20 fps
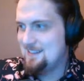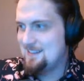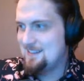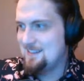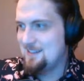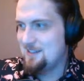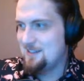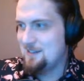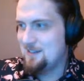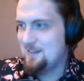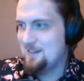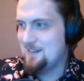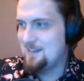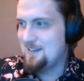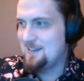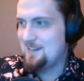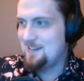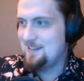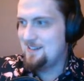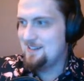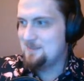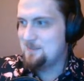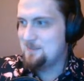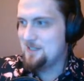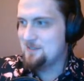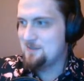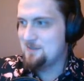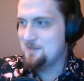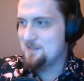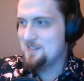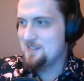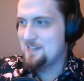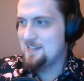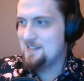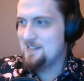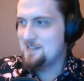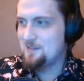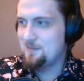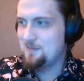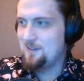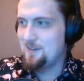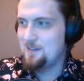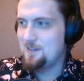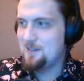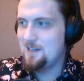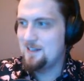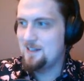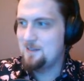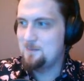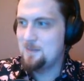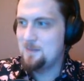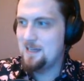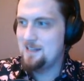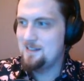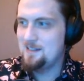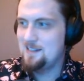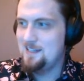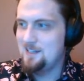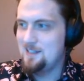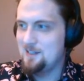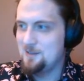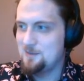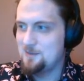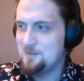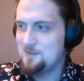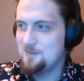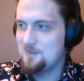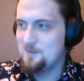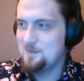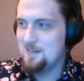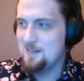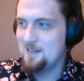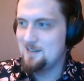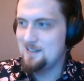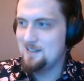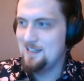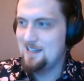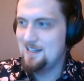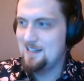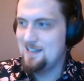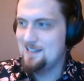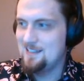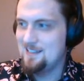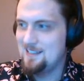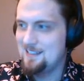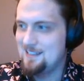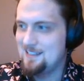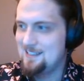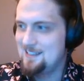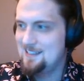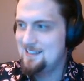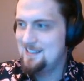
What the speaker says: The Hot Big Drew says, the feline banditos from down the alley.